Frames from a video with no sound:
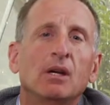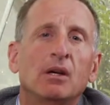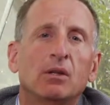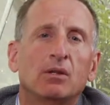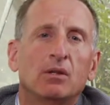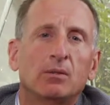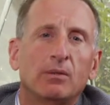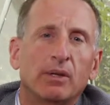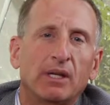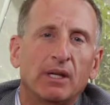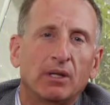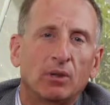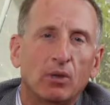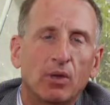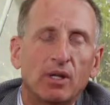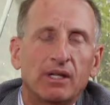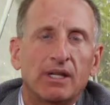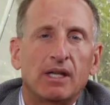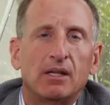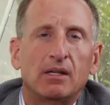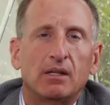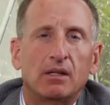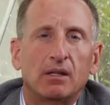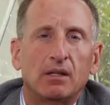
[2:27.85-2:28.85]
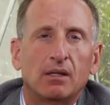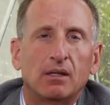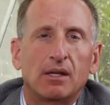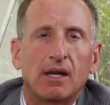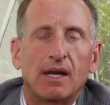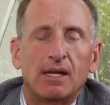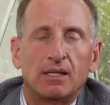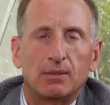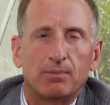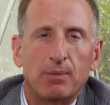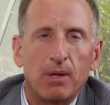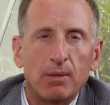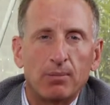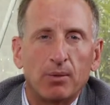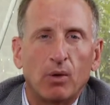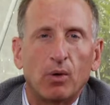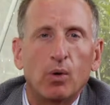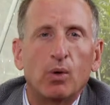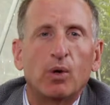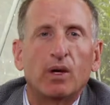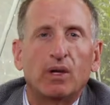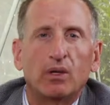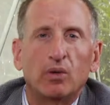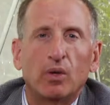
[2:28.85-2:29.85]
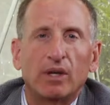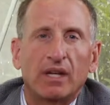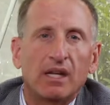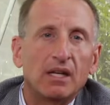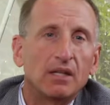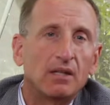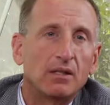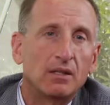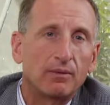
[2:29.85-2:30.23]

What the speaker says: They're being looked at as people who can look into